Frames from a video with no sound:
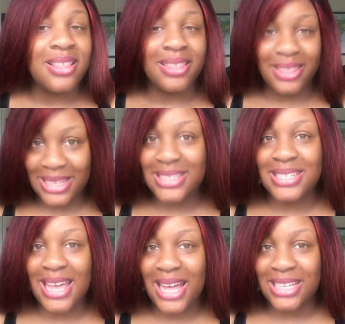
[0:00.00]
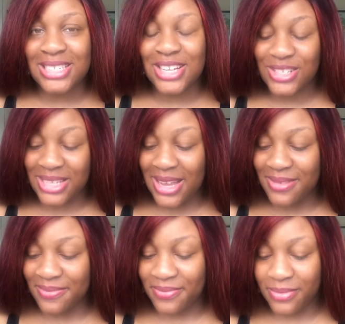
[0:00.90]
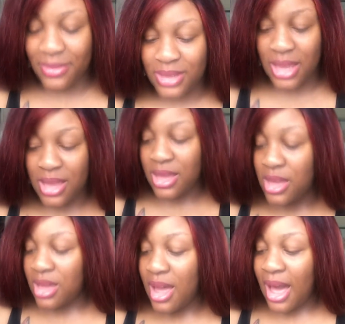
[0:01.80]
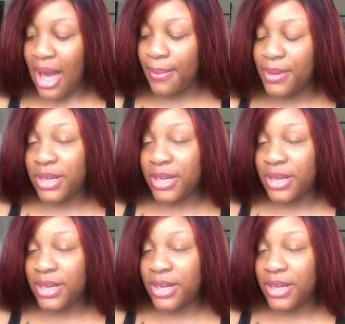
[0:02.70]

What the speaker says: Let's see how this turns out. I'm